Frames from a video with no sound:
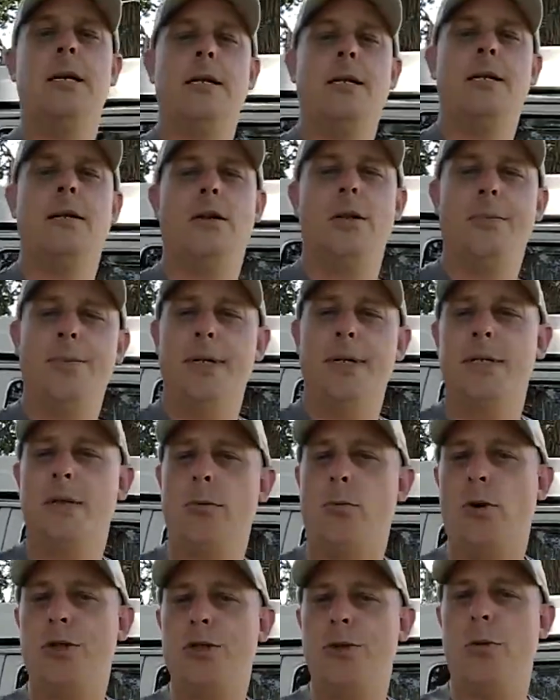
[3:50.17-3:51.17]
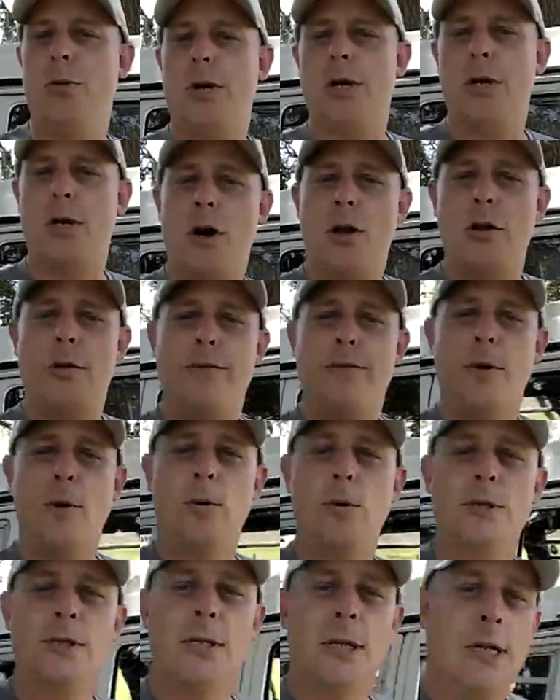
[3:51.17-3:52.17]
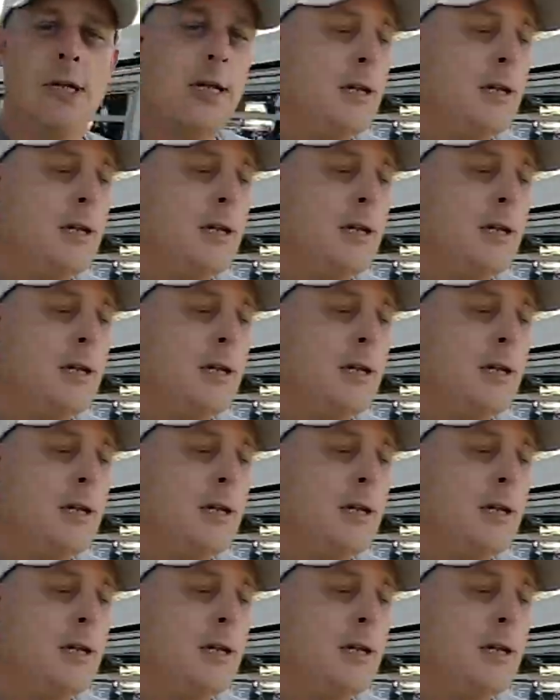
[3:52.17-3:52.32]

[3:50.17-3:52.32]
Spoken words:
It all depends on what you want to call it, folks.